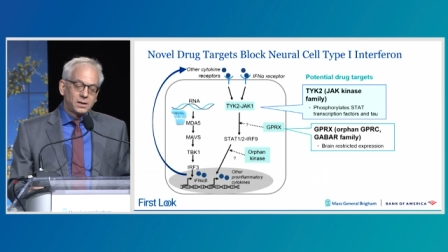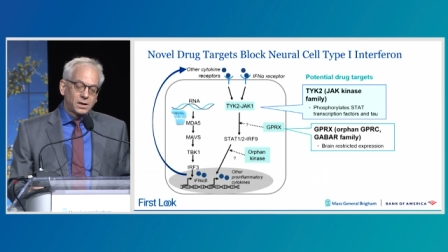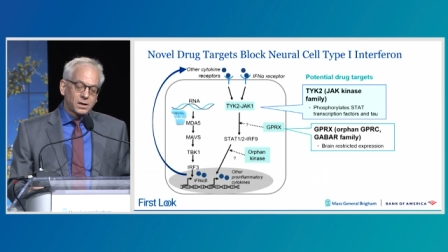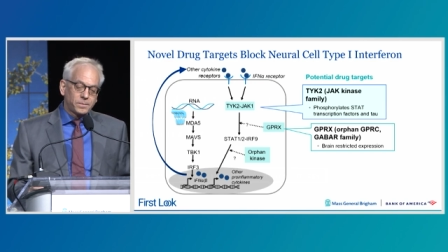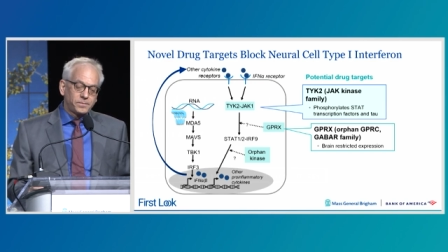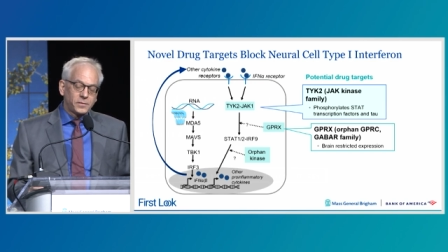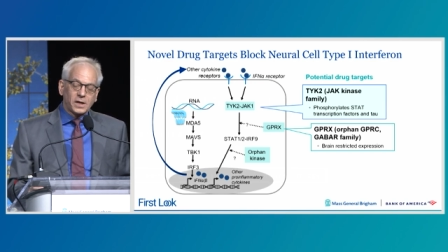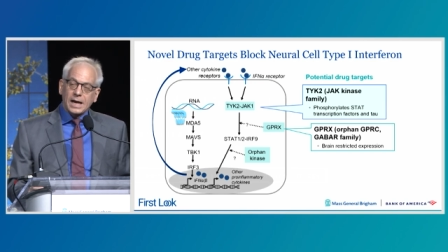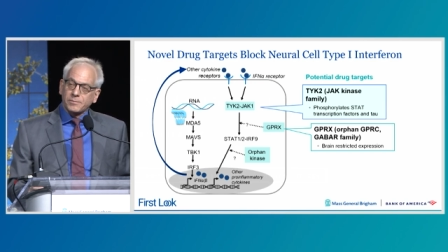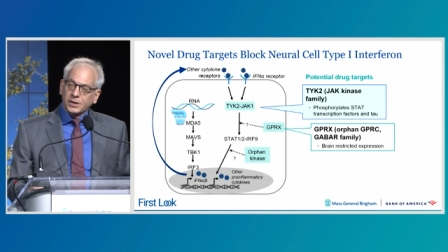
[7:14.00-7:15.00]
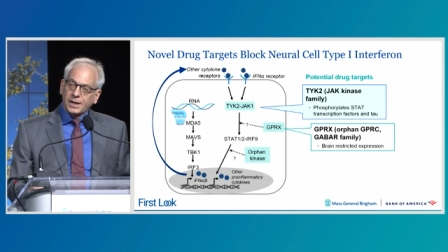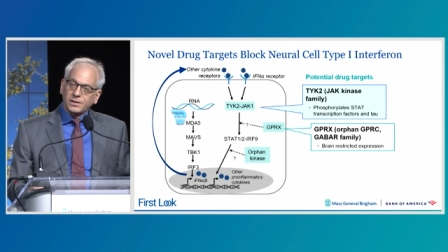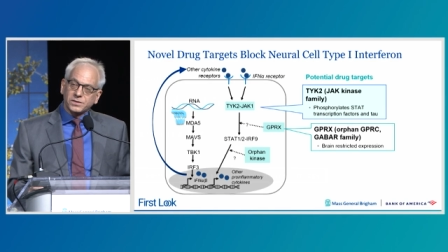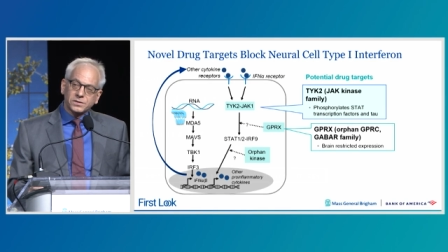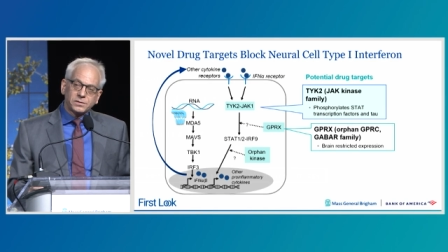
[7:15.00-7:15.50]
um,
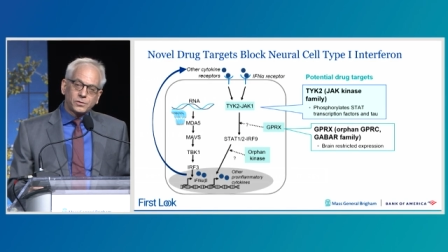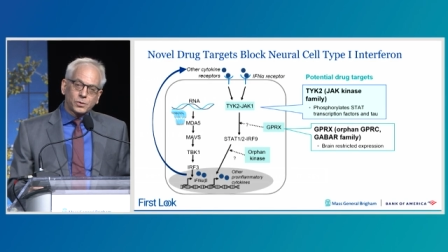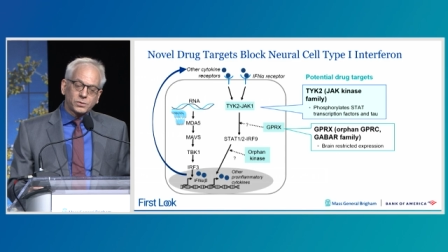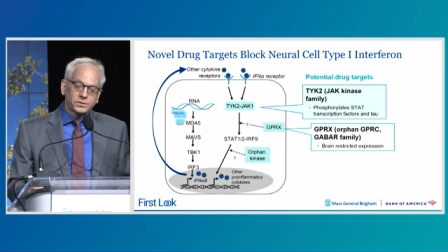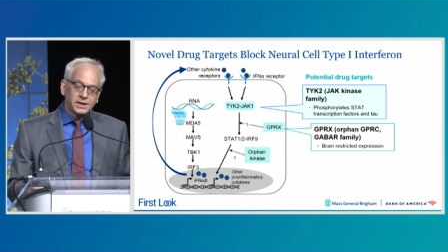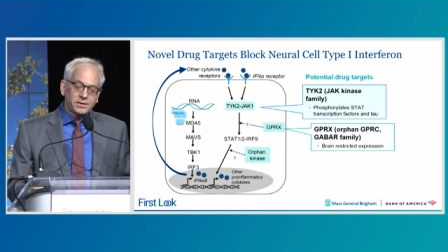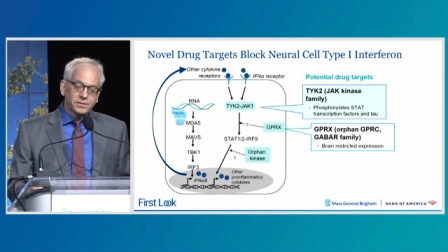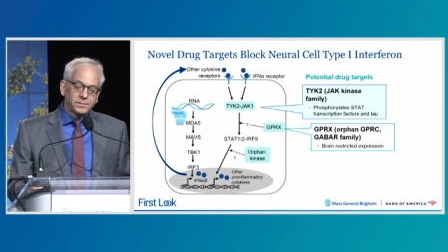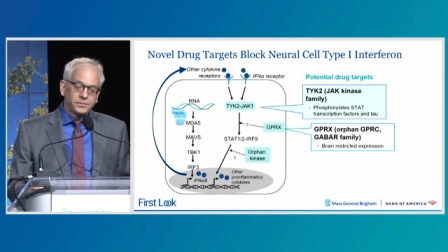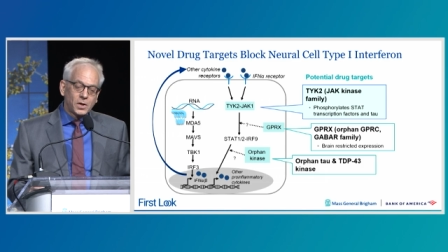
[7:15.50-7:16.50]
abrogates neuronal death,